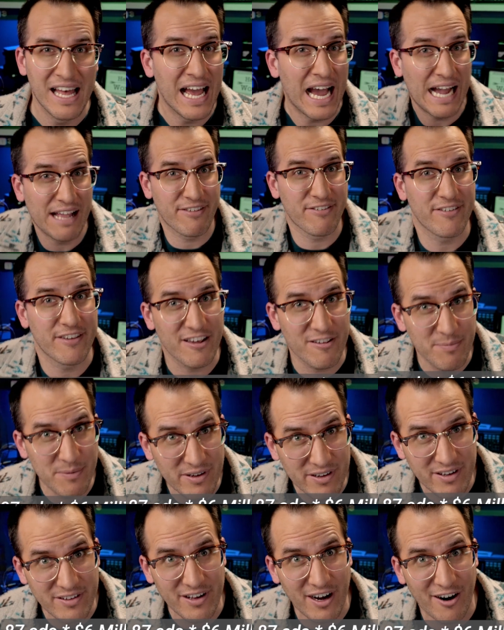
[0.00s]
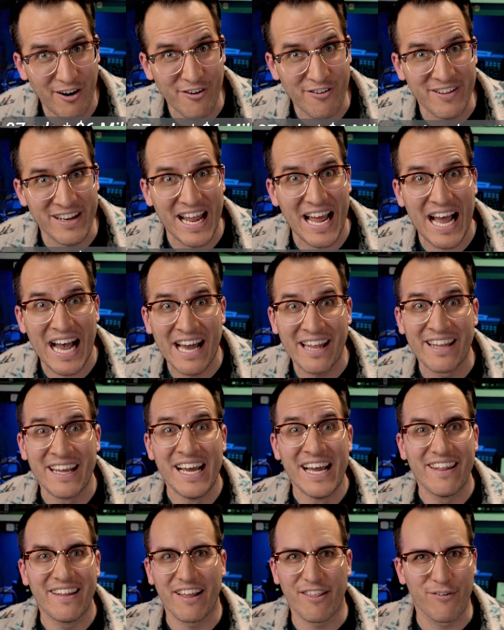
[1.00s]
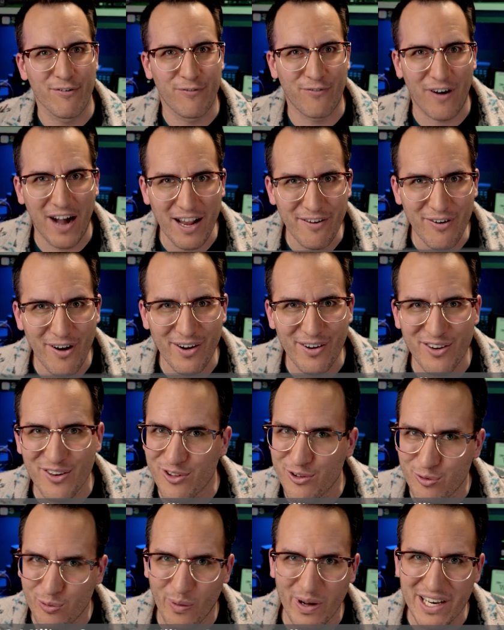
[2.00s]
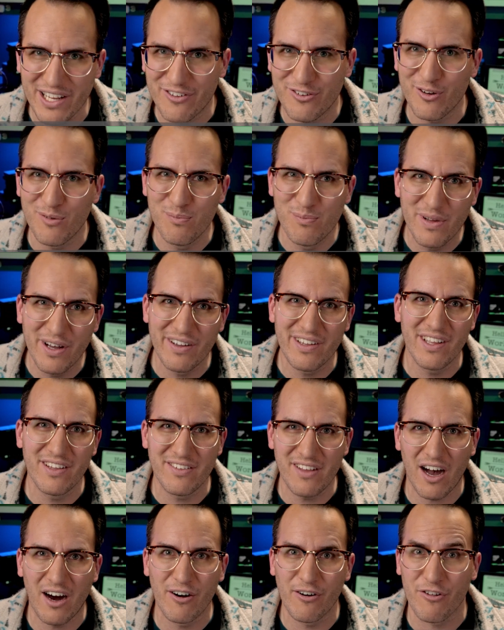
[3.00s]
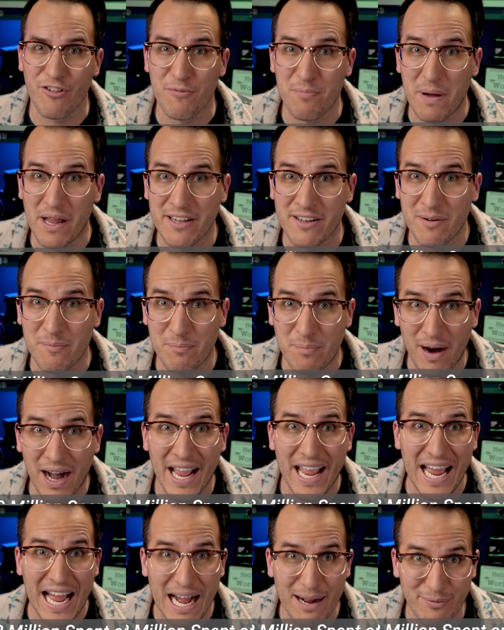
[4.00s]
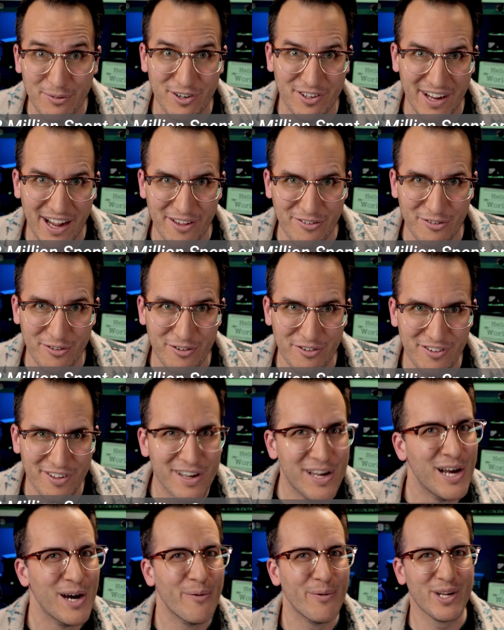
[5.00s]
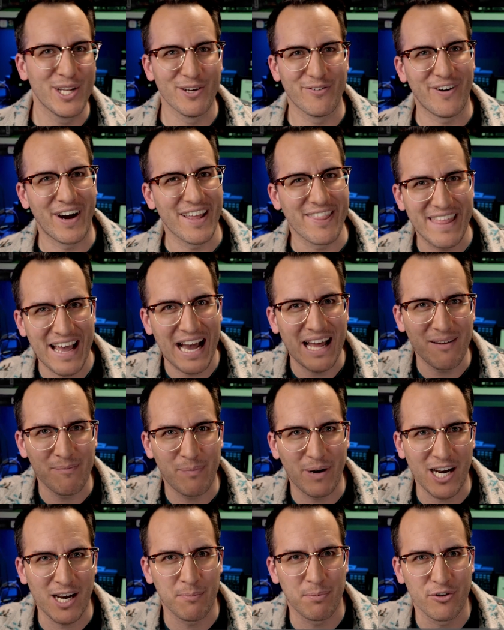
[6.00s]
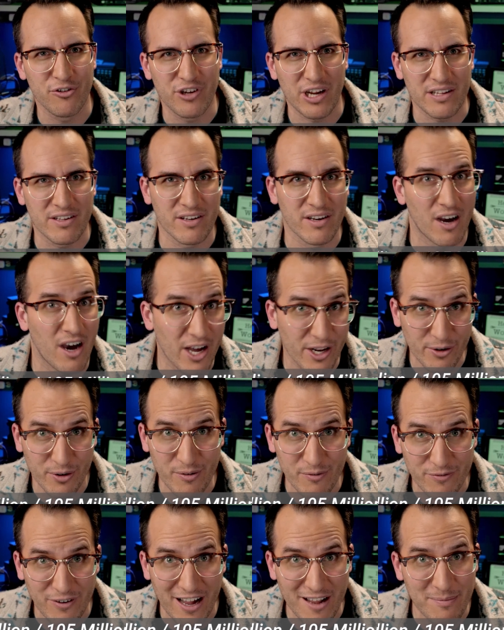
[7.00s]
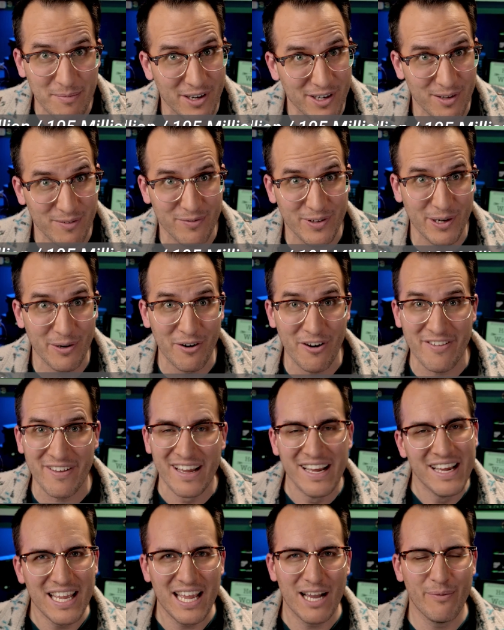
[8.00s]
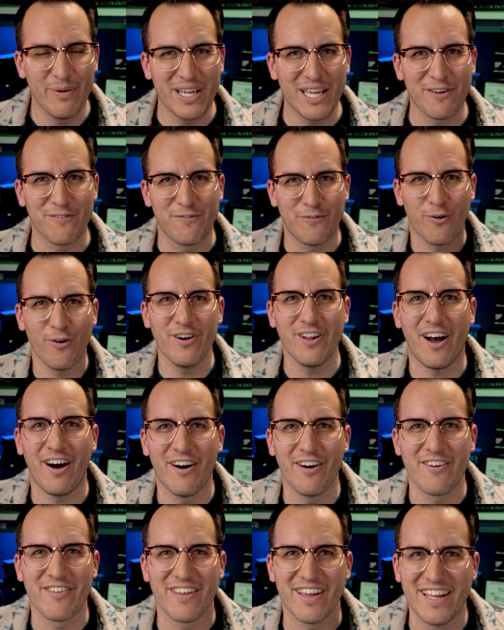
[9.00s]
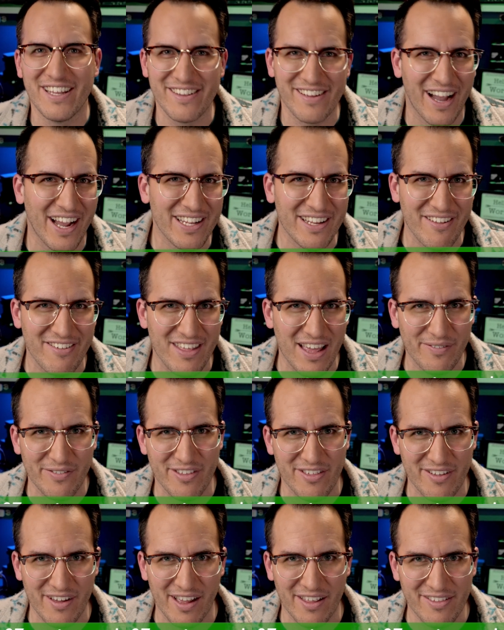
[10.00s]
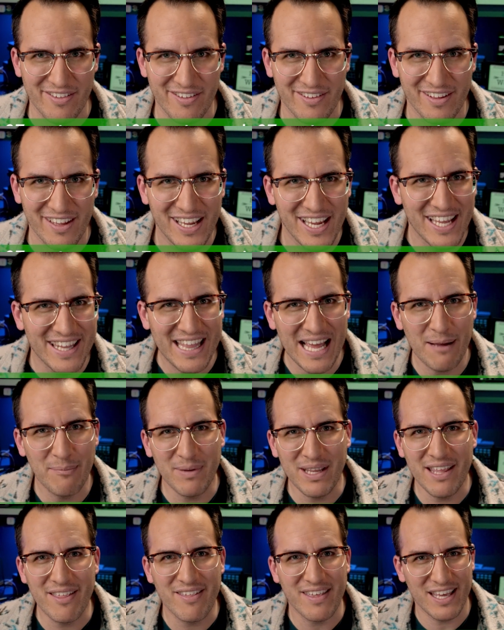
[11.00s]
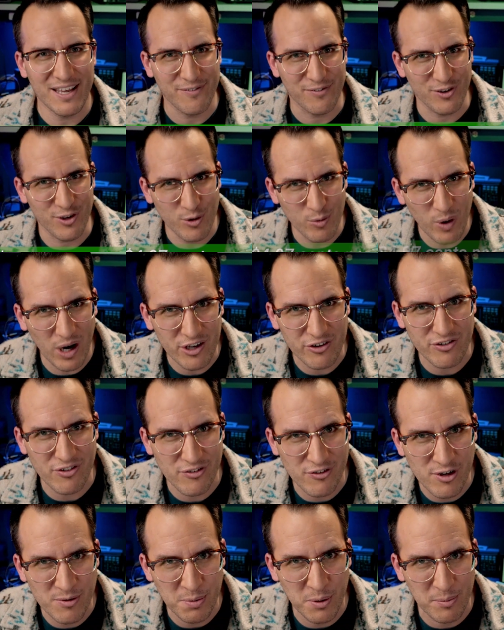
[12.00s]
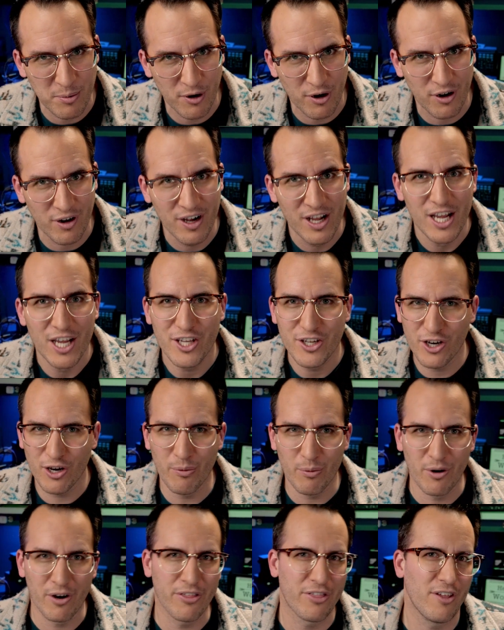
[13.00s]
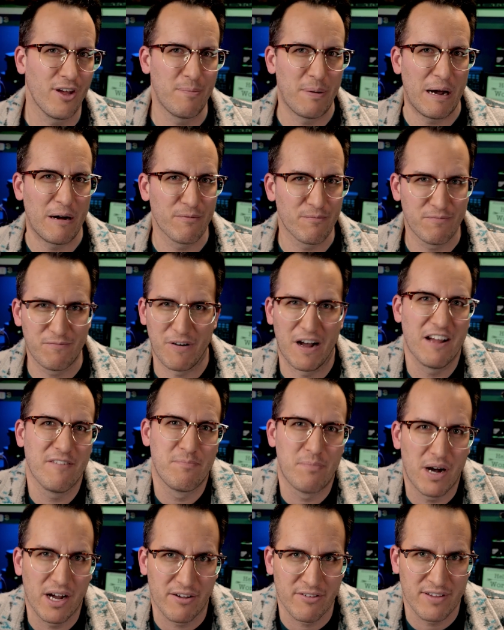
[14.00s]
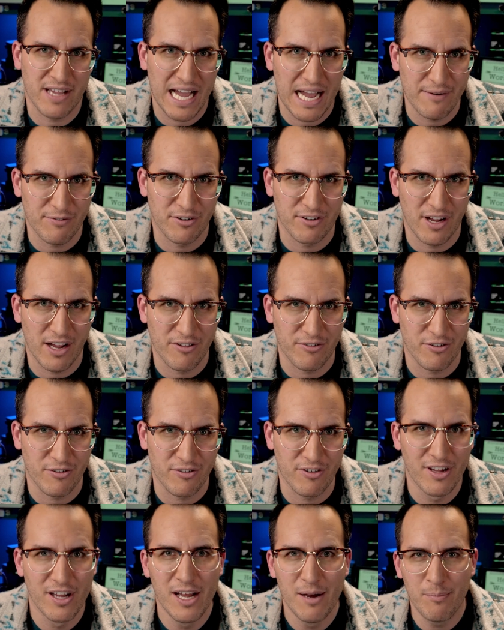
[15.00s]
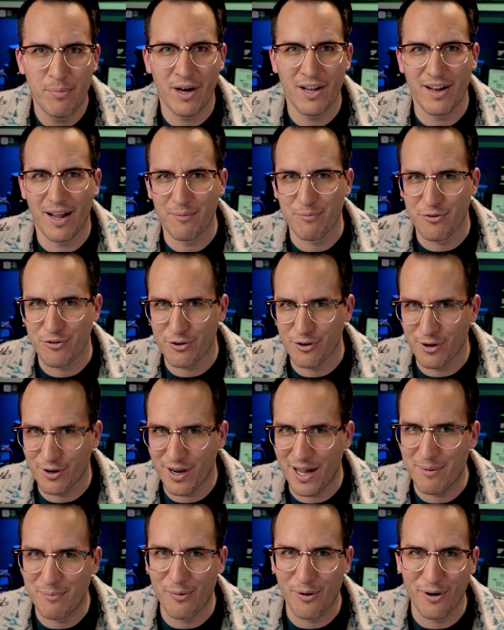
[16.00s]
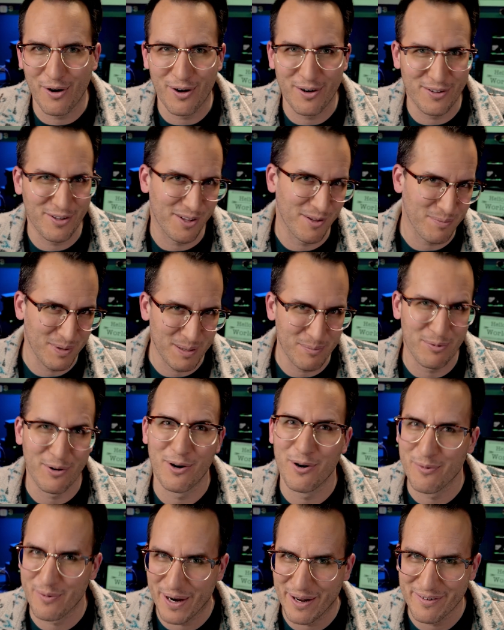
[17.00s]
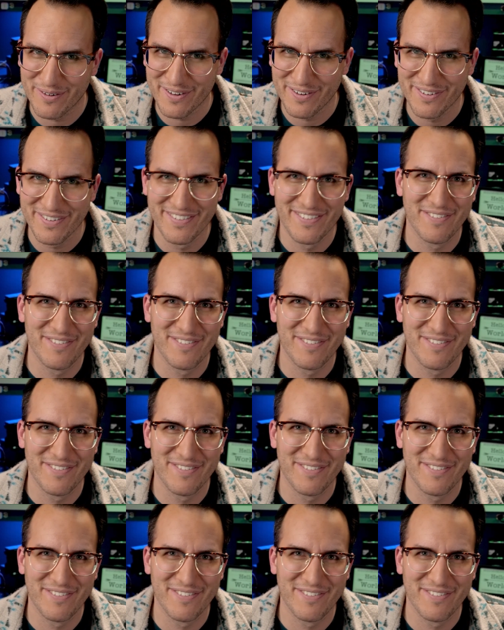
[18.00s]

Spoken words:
At $6 million an ad, that's $522 million spent by advertisers. We divide that by our projected 105 million viewers, and we get $4.97. That means if you watch the Super Bowl, you're worth about $5 to advertisers, but I'm sure a lot more to the people around you.